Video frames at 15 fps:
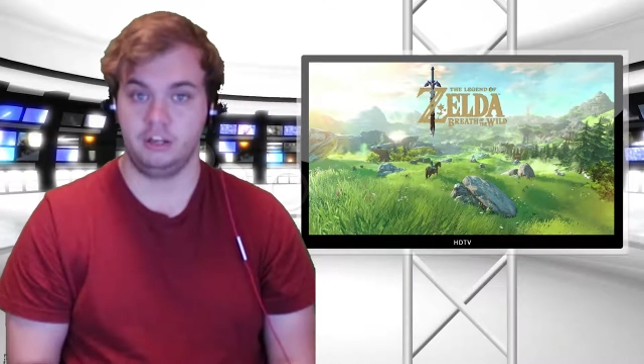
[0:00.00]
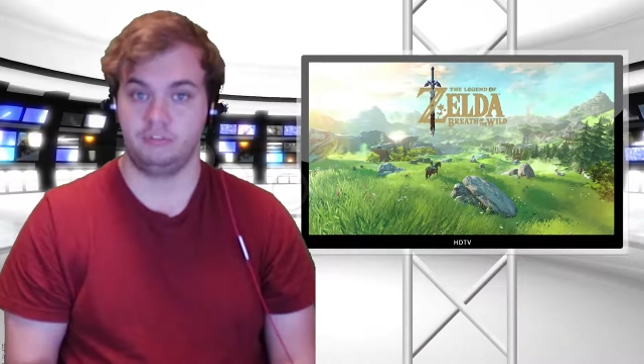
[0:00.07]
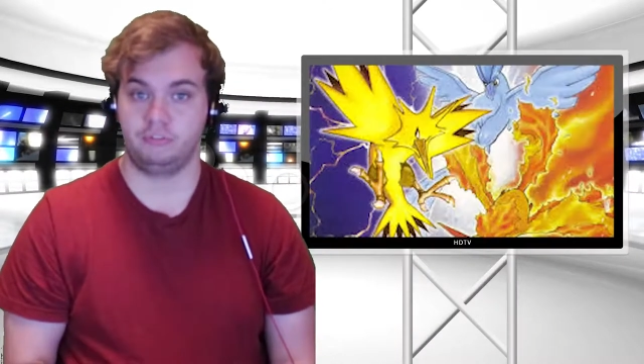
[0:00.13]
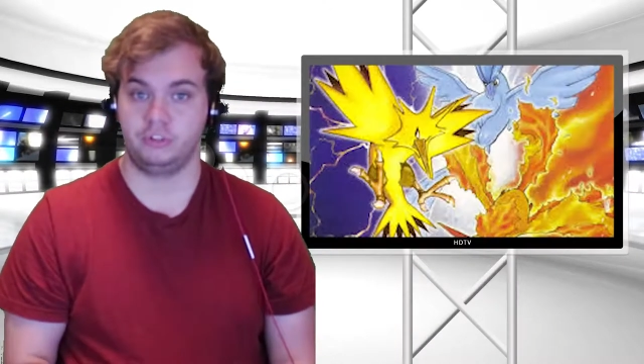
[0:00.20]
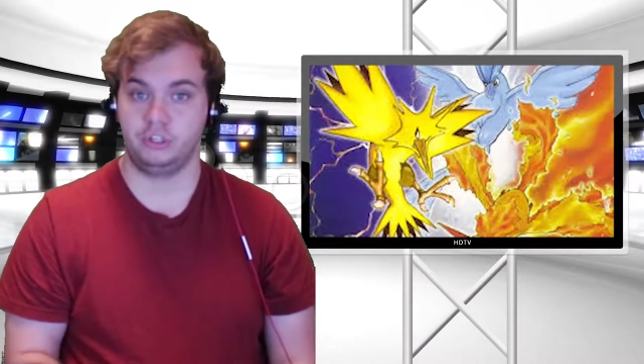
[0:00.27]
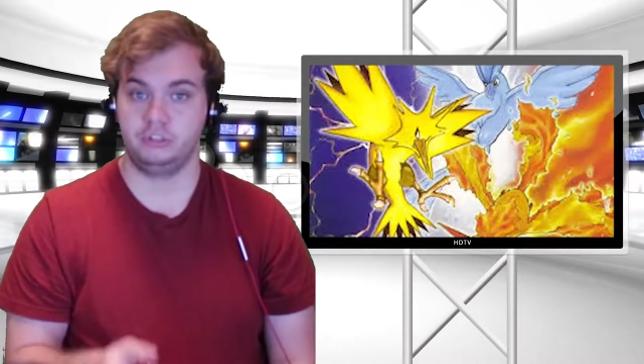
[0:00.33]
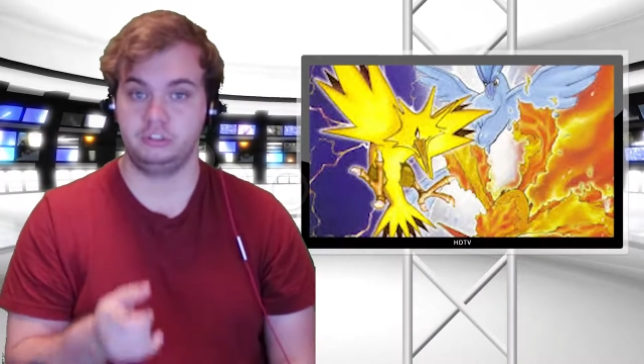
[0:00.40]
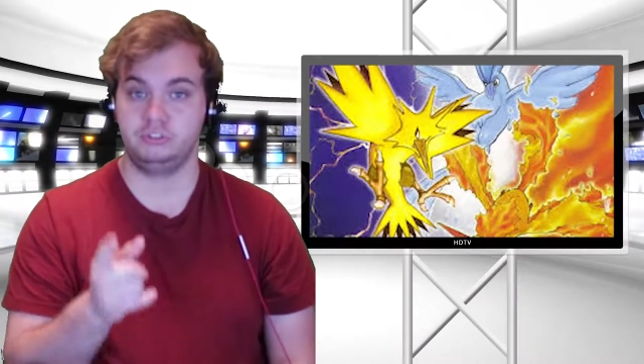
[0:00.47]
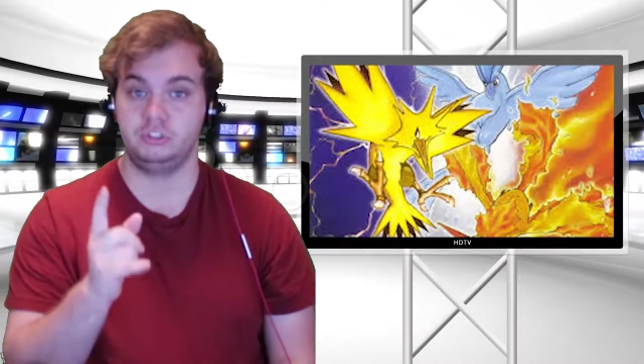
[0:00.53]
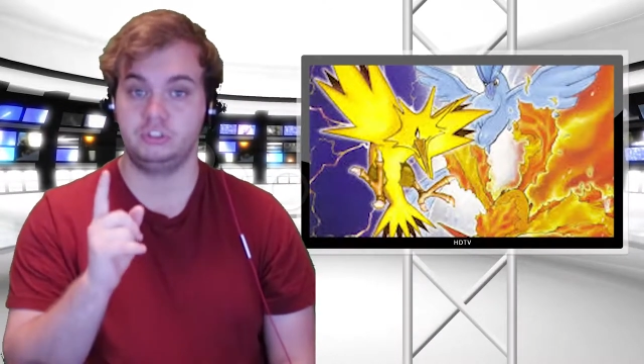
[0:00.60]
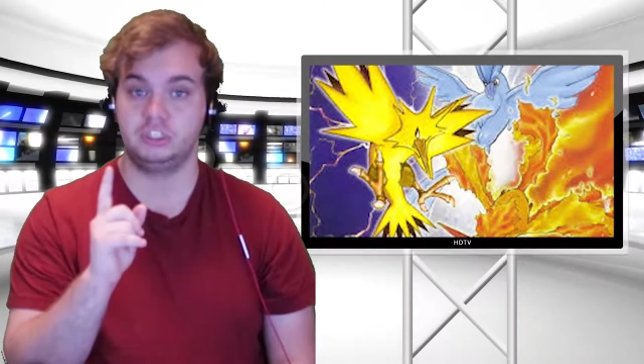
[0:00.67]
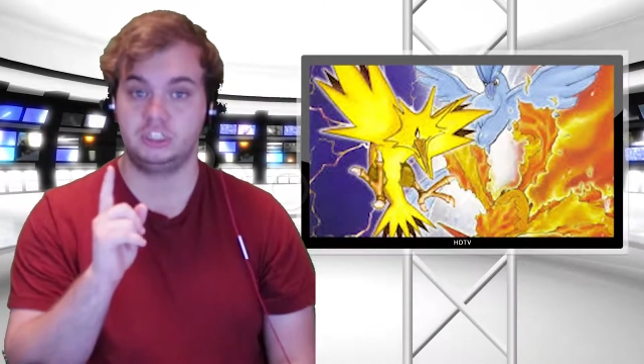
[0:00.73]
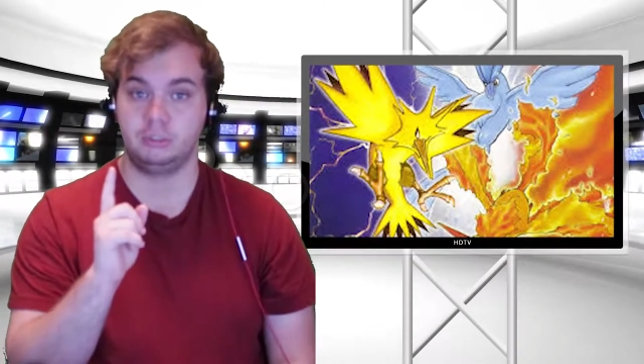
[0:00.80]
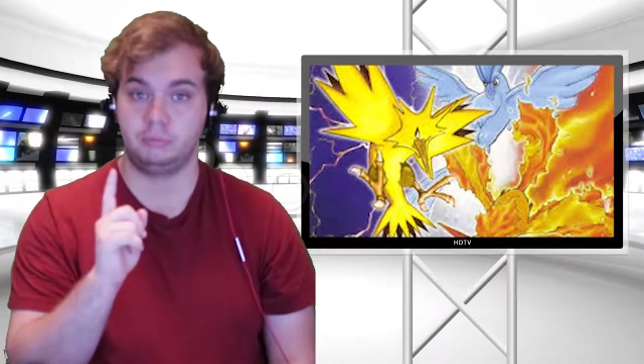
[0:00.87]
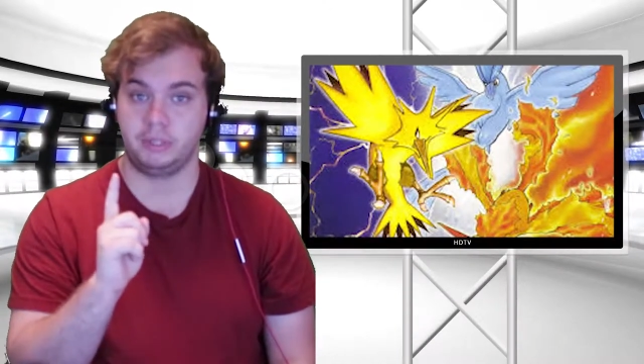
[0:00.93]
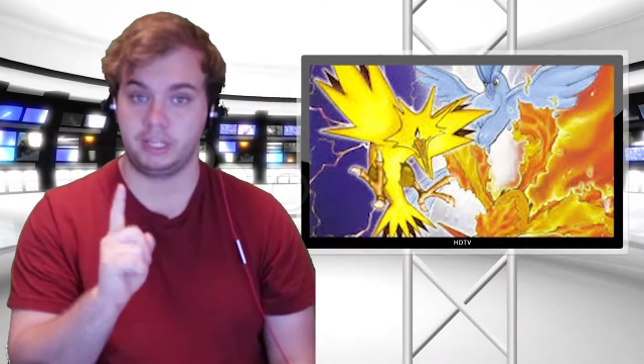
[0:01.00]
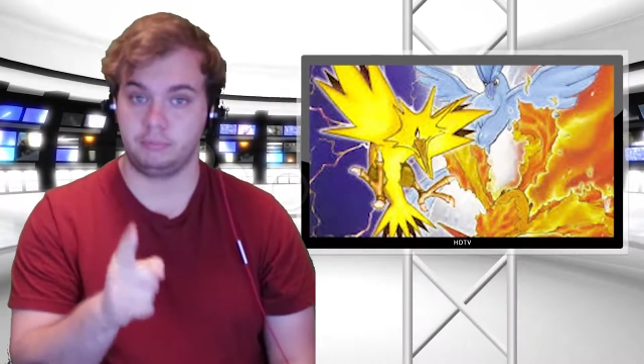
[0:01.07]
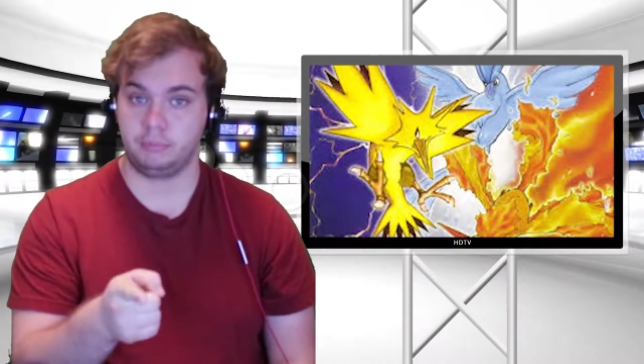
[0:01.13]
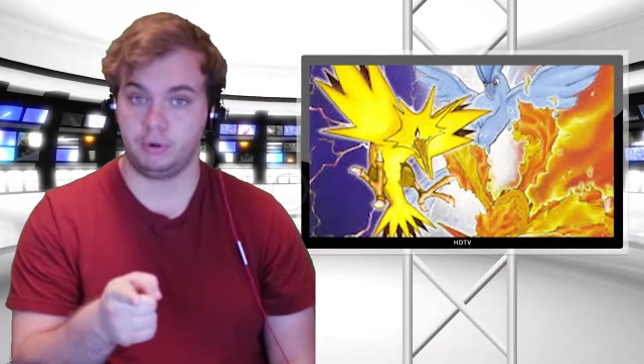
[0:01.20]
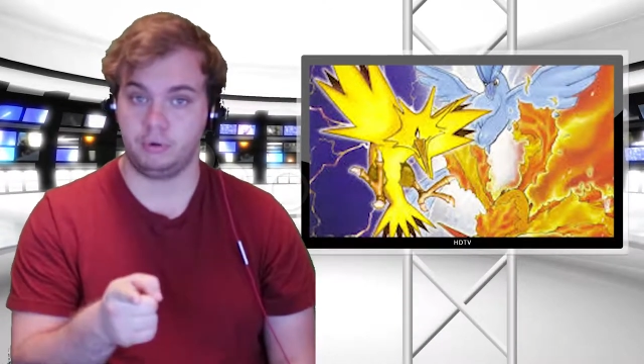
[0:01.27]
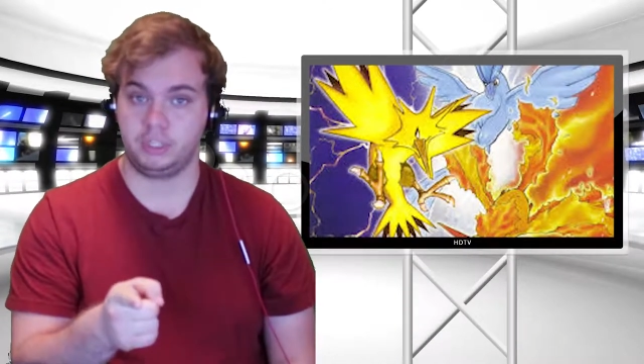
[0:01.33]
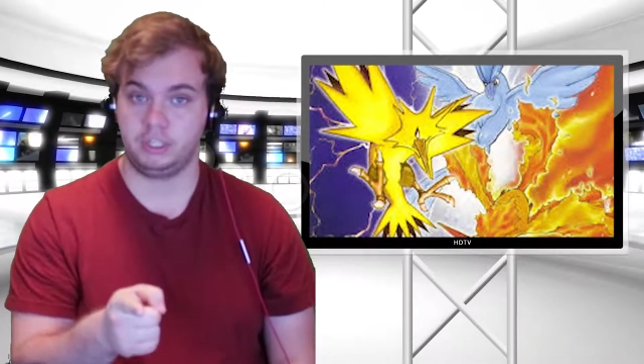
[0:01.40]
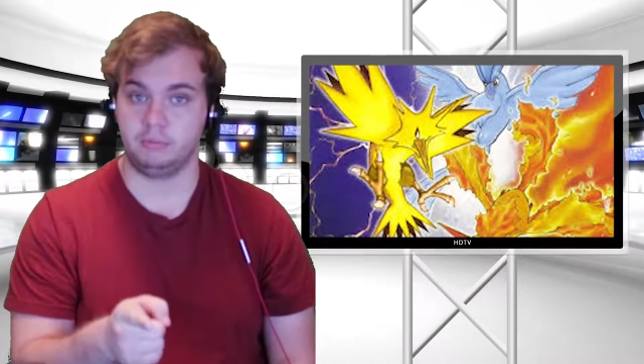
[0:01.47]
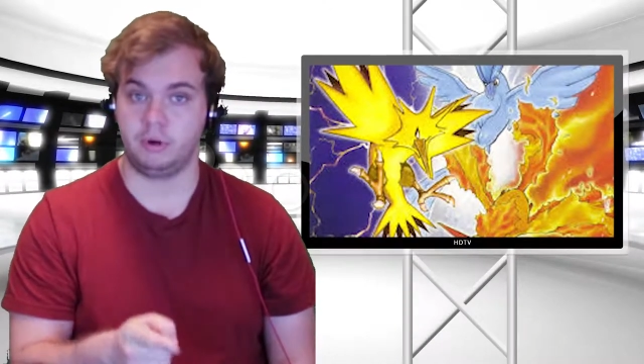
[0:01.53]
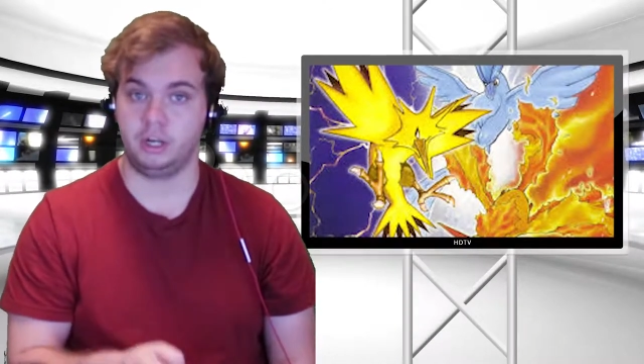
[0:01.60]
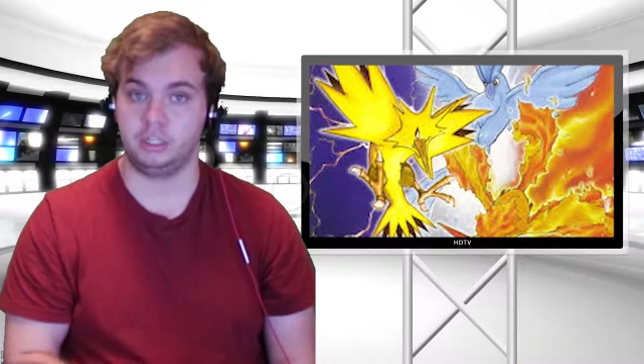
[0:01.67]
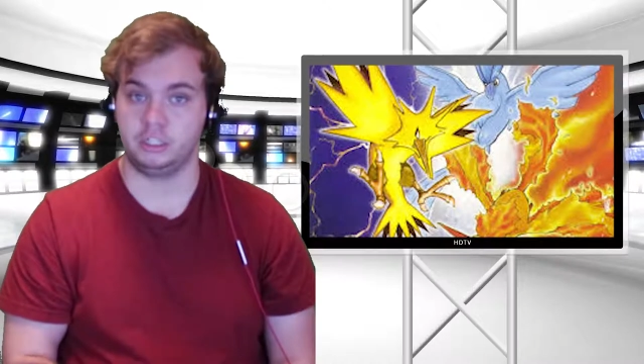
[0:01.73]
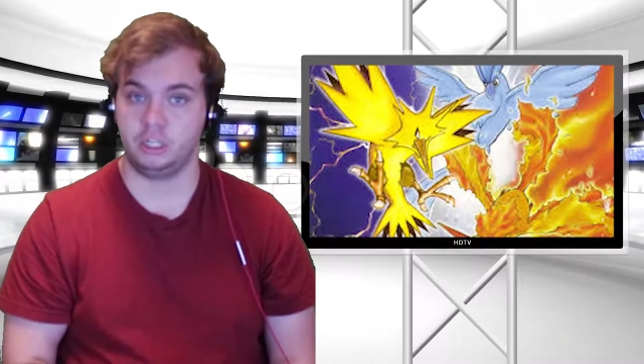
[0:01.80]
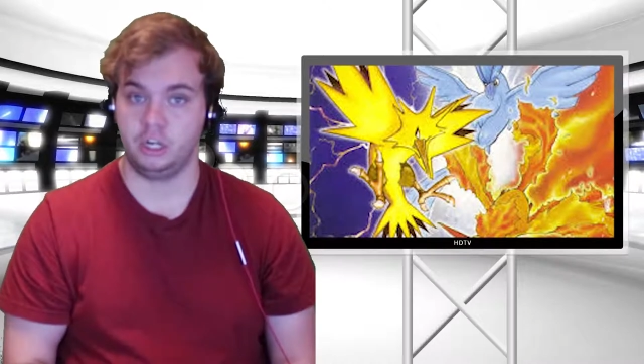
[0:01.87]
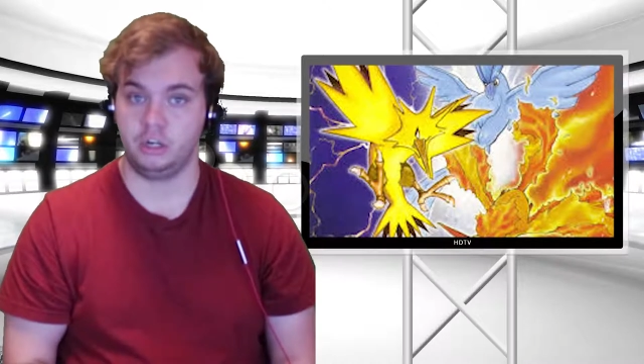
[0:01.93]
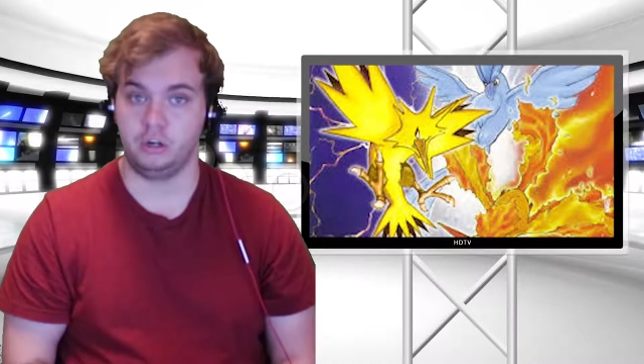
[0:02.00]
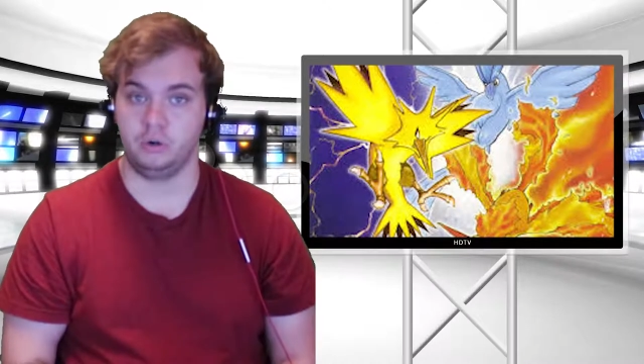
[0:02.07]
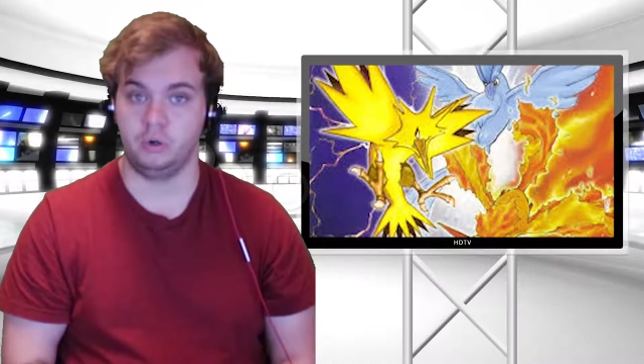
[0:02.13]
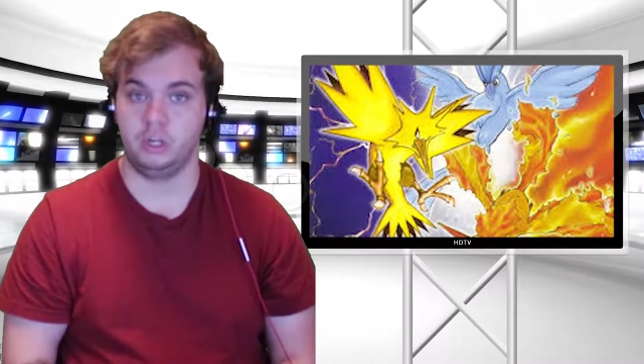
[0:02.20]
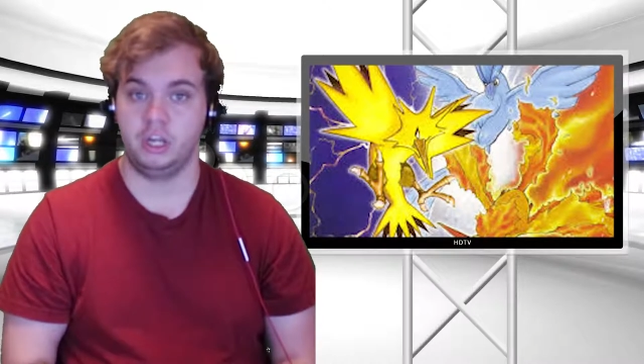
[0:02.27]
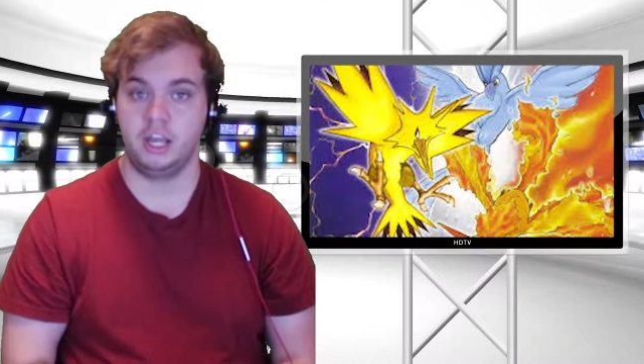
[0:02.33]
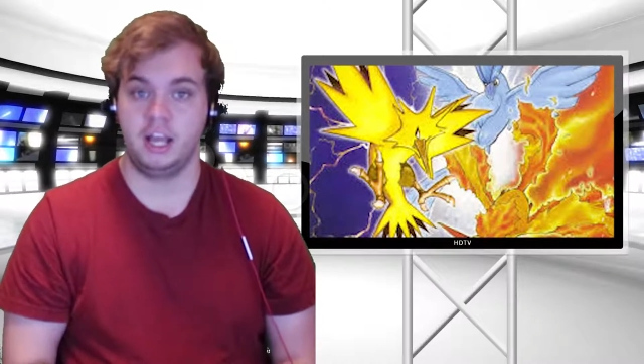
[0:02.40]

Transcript: For those of you still playing Pokemon Go,